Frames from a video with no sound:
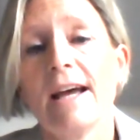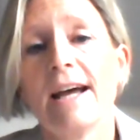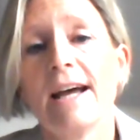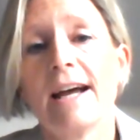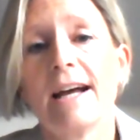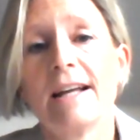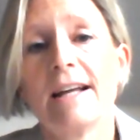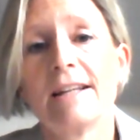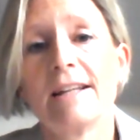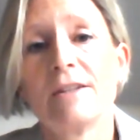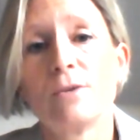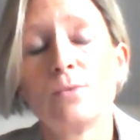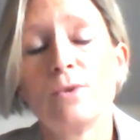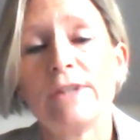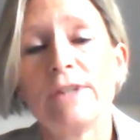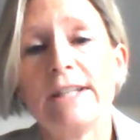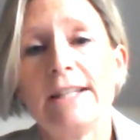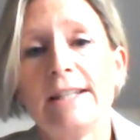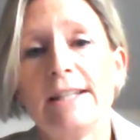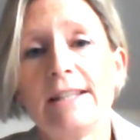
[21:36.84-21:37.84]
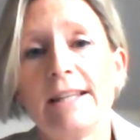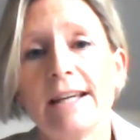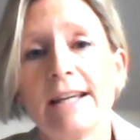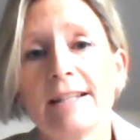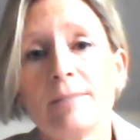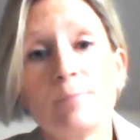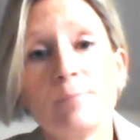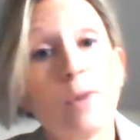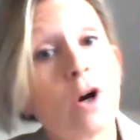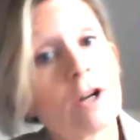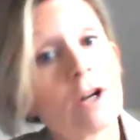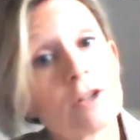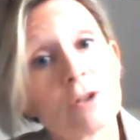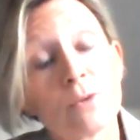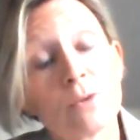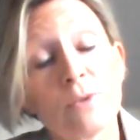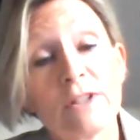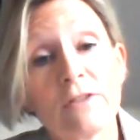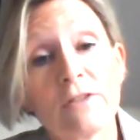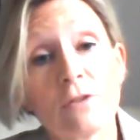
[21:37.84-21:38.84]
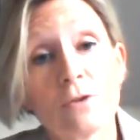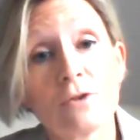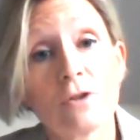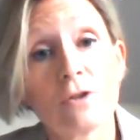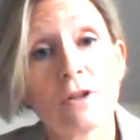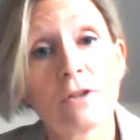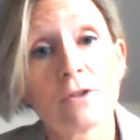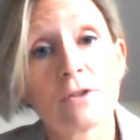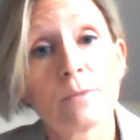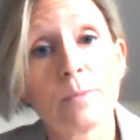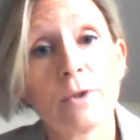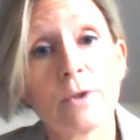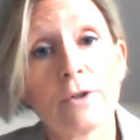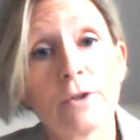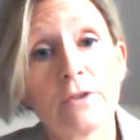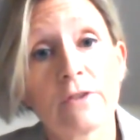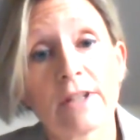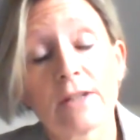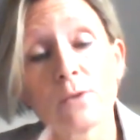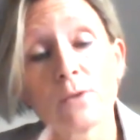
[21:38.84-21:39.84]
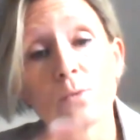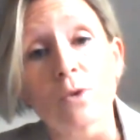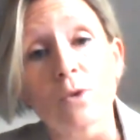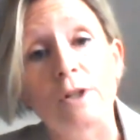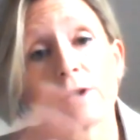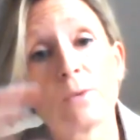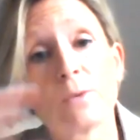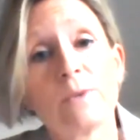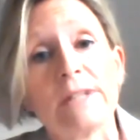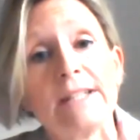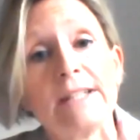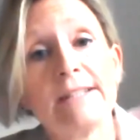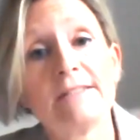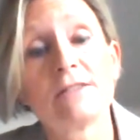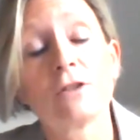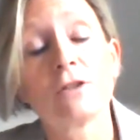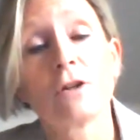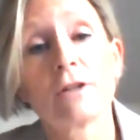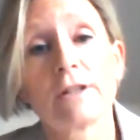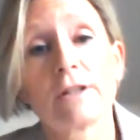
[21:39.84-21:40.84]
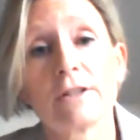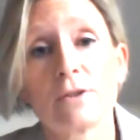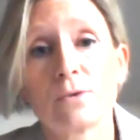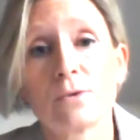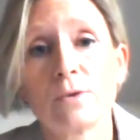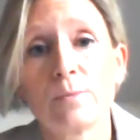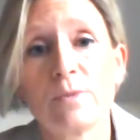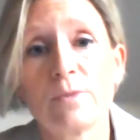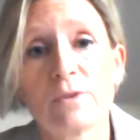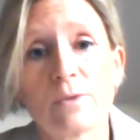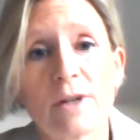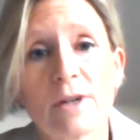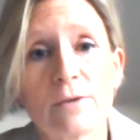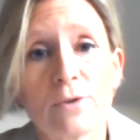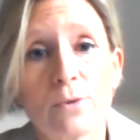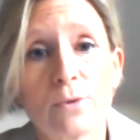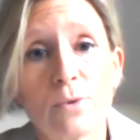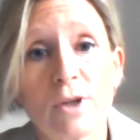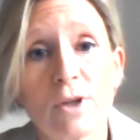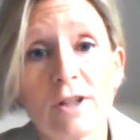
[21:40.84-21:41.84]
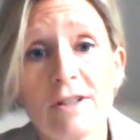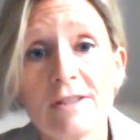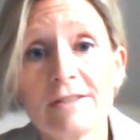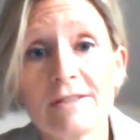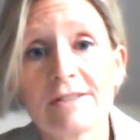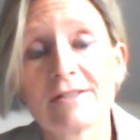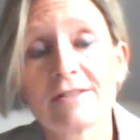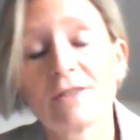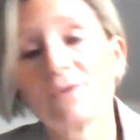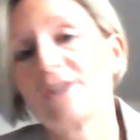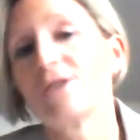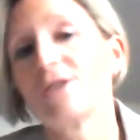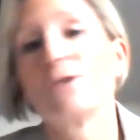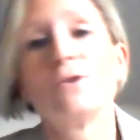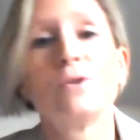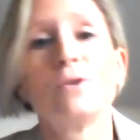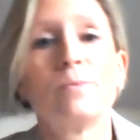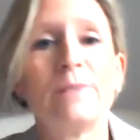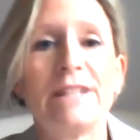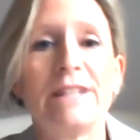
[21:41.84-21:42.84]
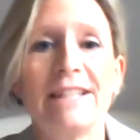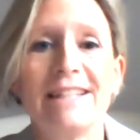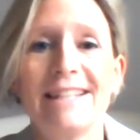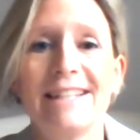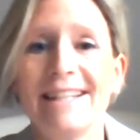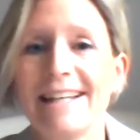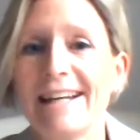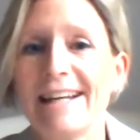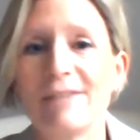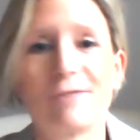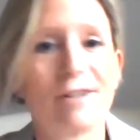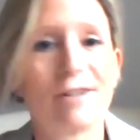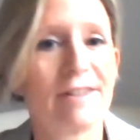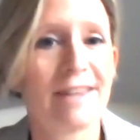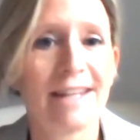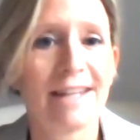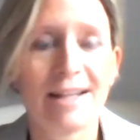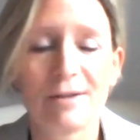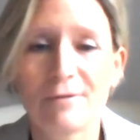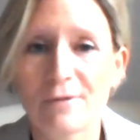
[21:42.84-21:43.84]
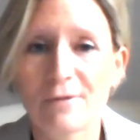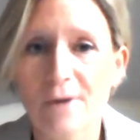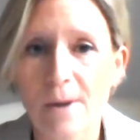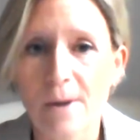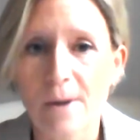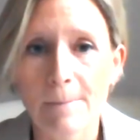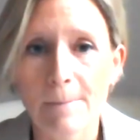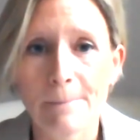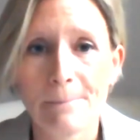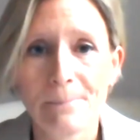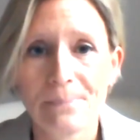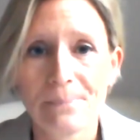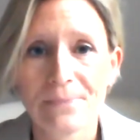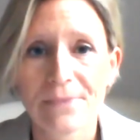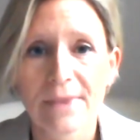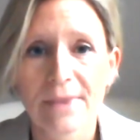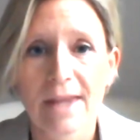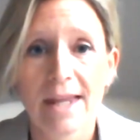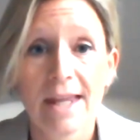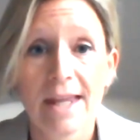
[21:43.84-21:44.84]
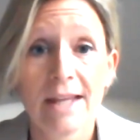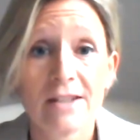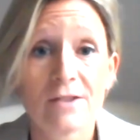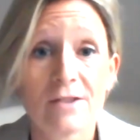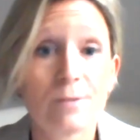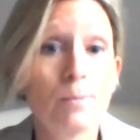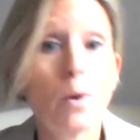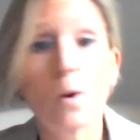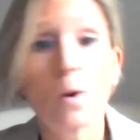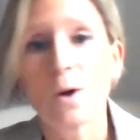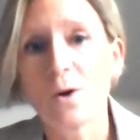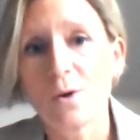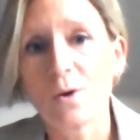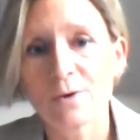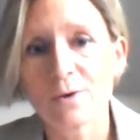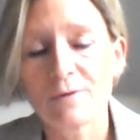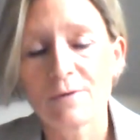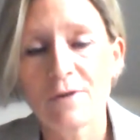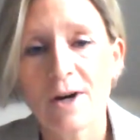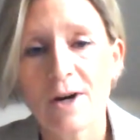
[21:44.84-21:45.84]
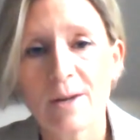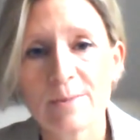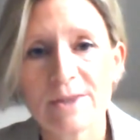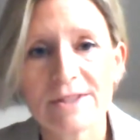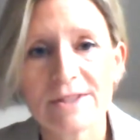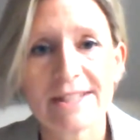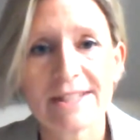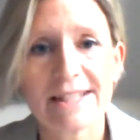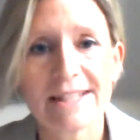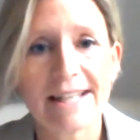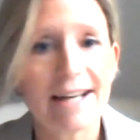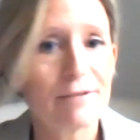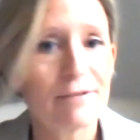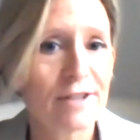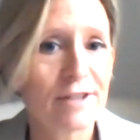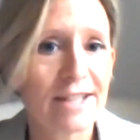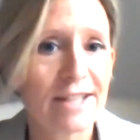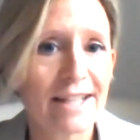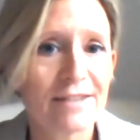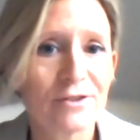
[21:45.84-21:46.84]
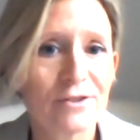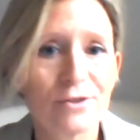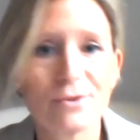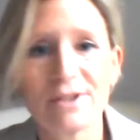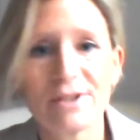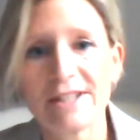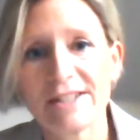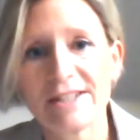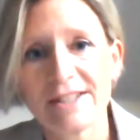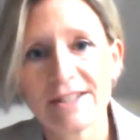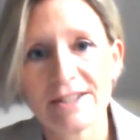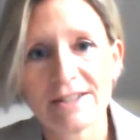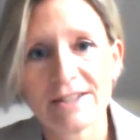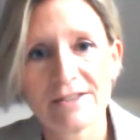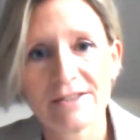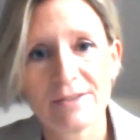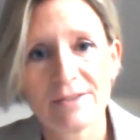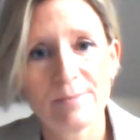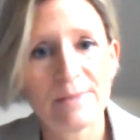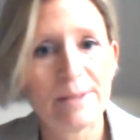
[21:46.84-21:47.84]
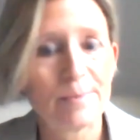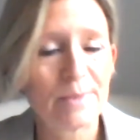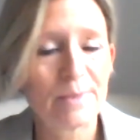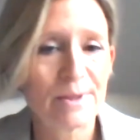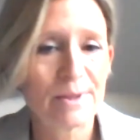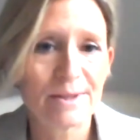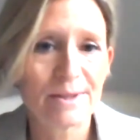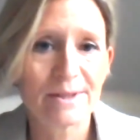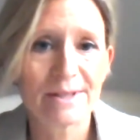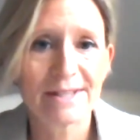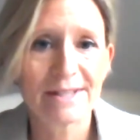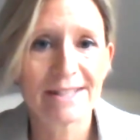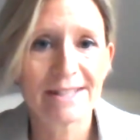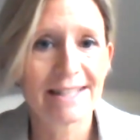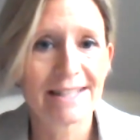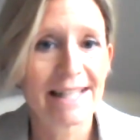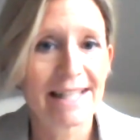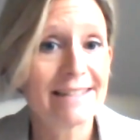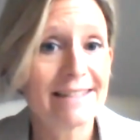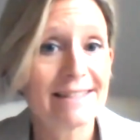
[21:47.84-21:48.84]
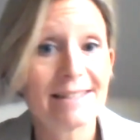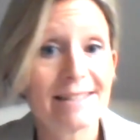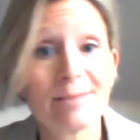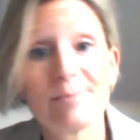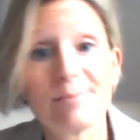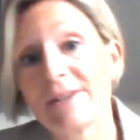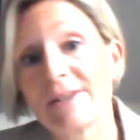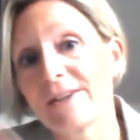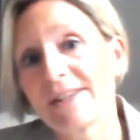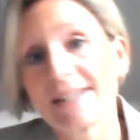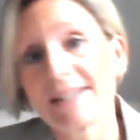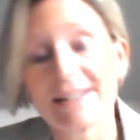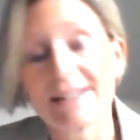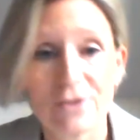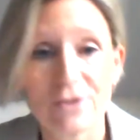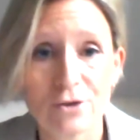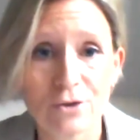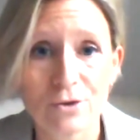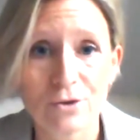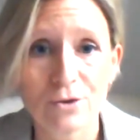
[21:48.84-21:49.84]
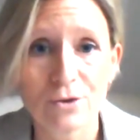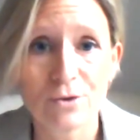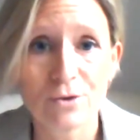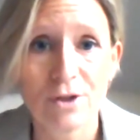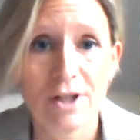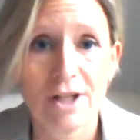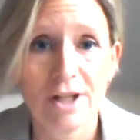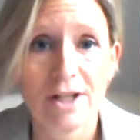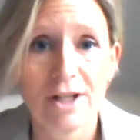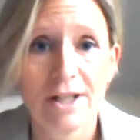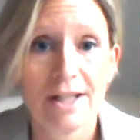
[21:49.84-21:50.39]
And we then partner with social entrepreneurs that work with these target groups around the world. So it could be everything from smallholder farmers in Africa to indigenous peoples in Latin America to